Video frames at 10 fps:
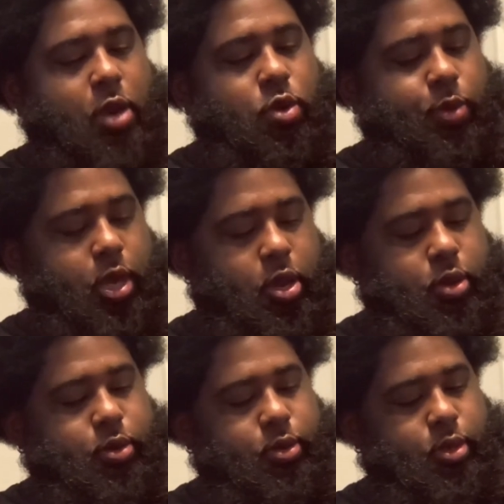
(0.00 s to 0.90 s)
what we
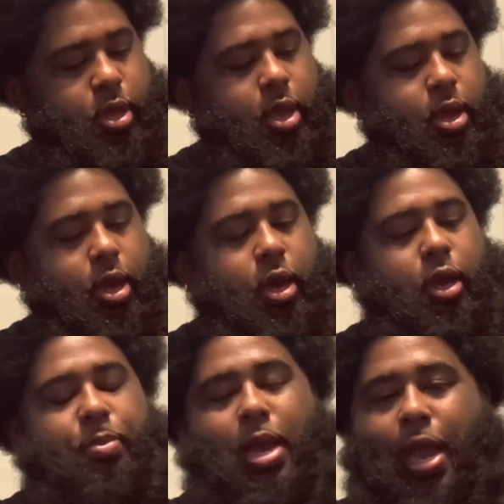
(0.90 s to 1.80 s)
on.
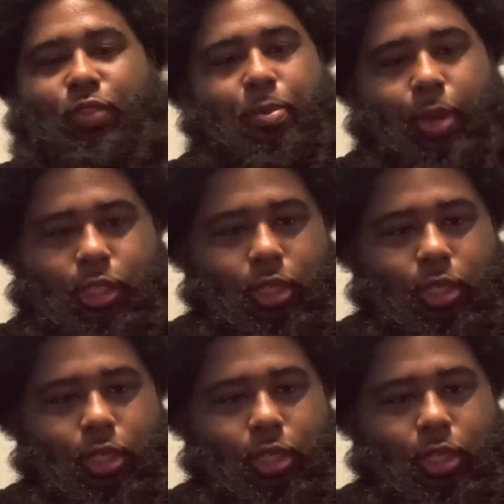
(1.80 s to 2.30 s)
I have to mention